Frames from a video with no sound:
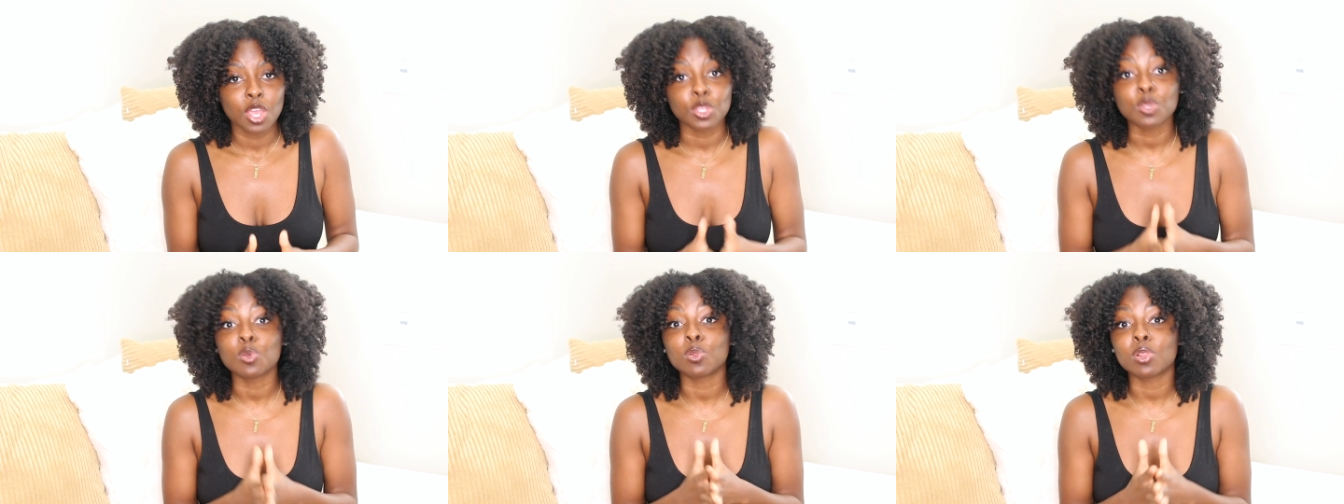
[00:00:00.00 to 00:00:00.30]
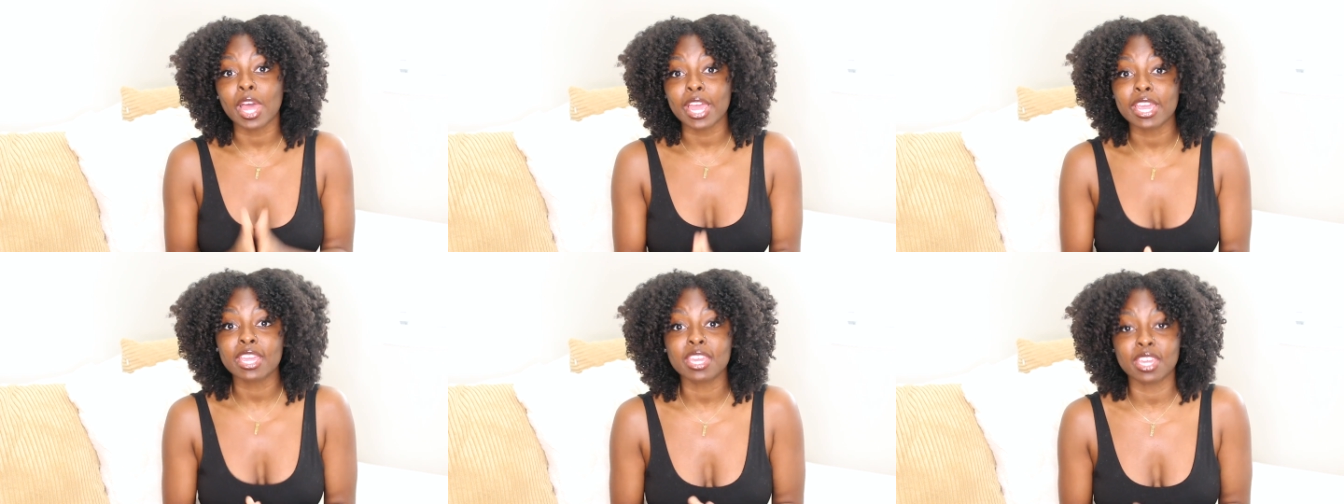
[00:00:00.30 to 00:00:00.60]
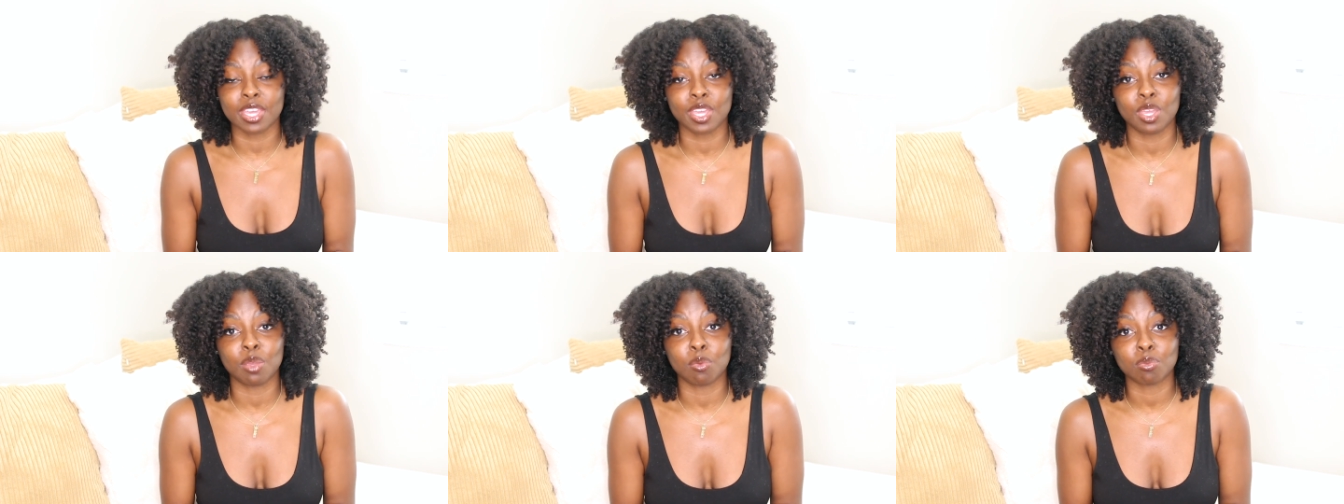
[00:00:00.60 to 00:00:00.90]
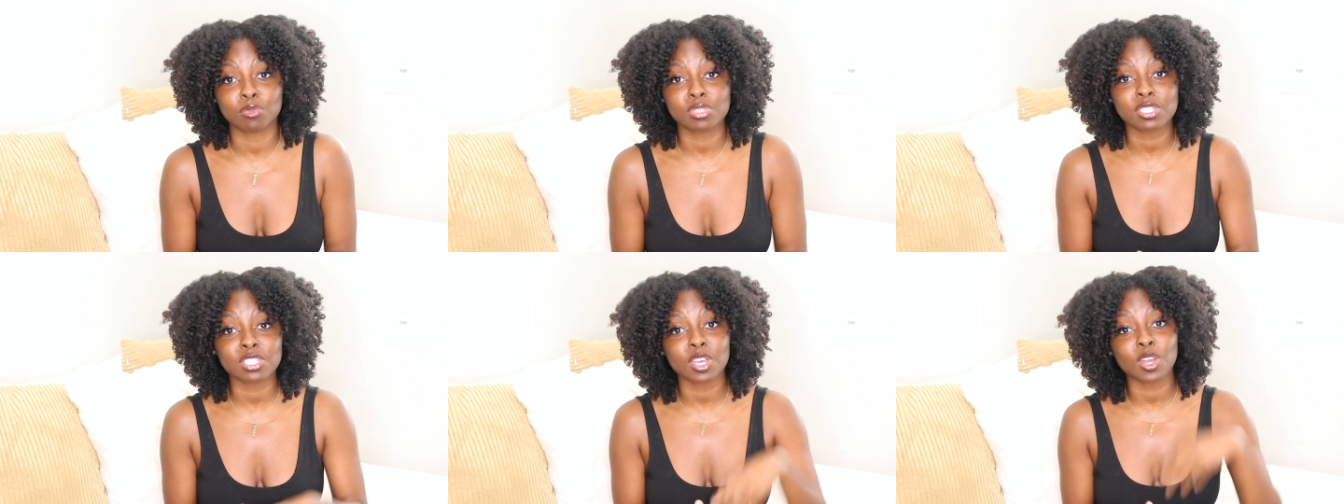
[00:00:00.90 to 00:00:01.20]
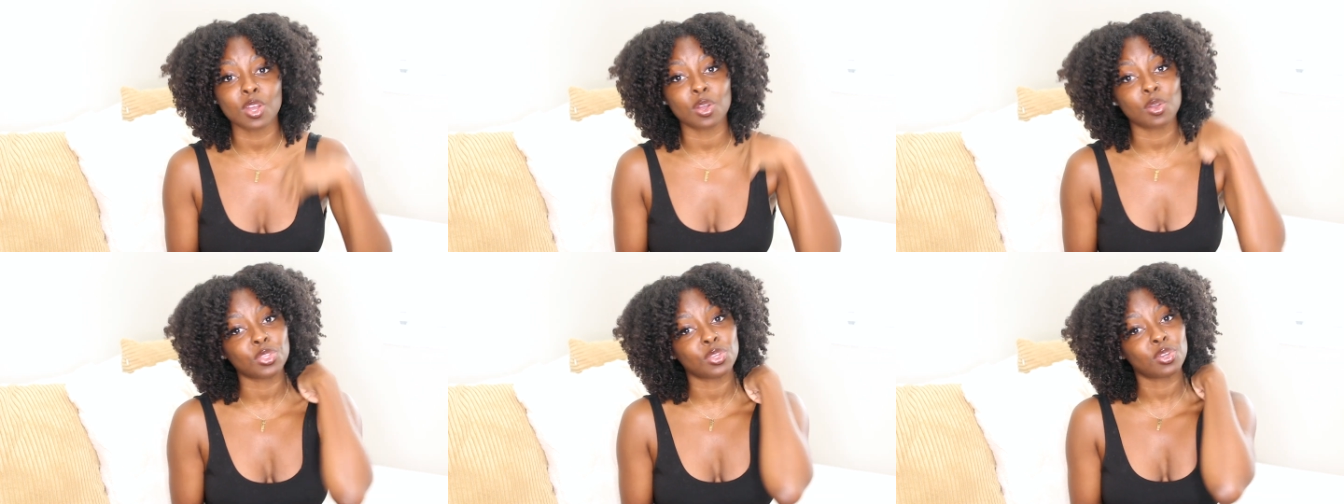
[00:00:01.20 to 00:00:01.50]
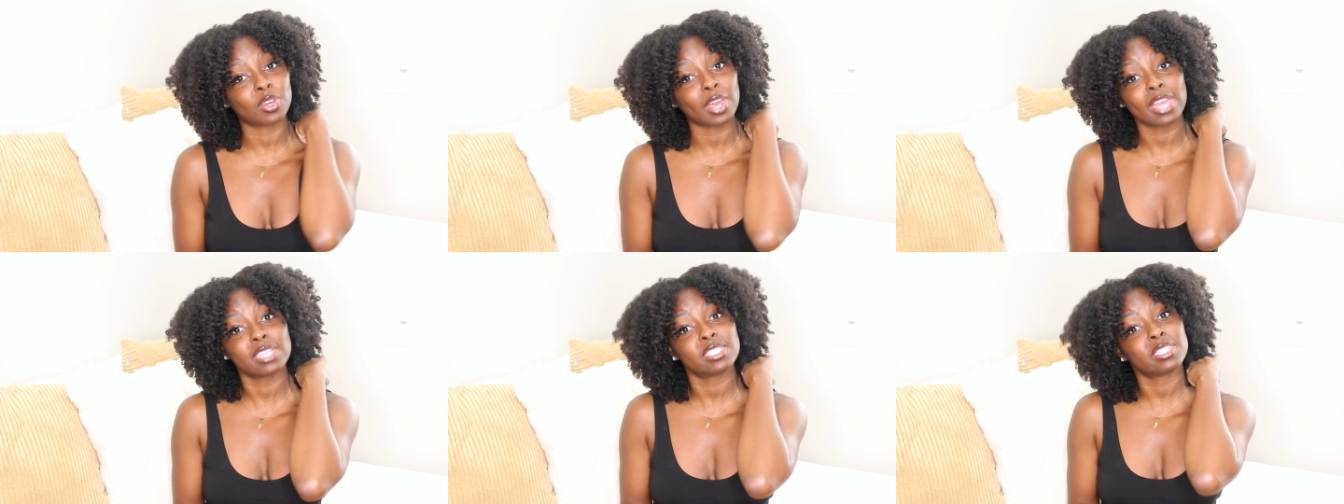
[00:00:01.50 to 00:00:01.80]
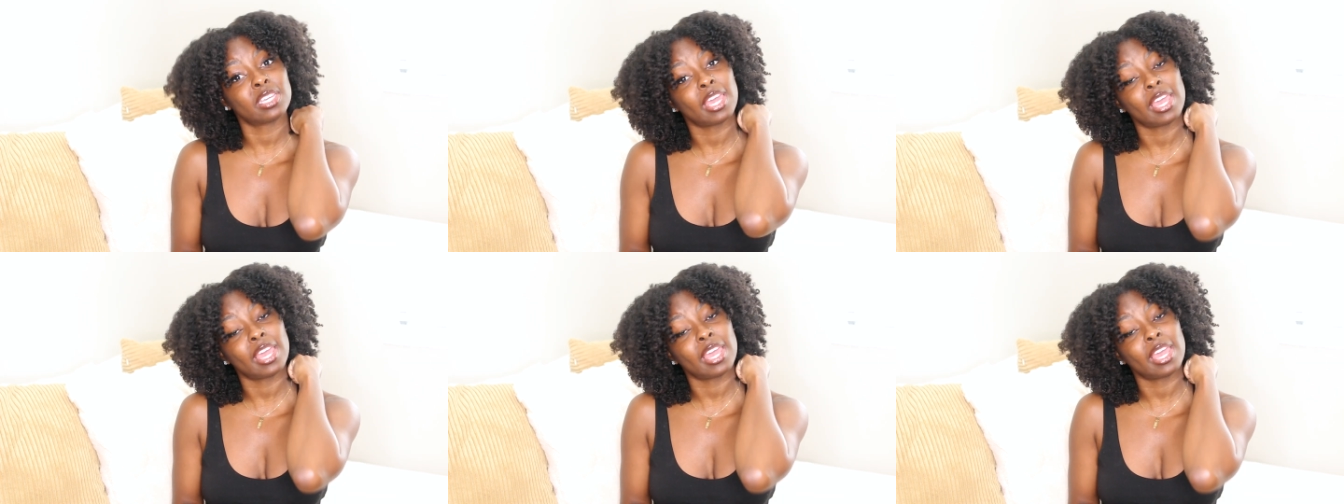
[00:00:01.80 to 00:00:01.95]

you like him. So you guys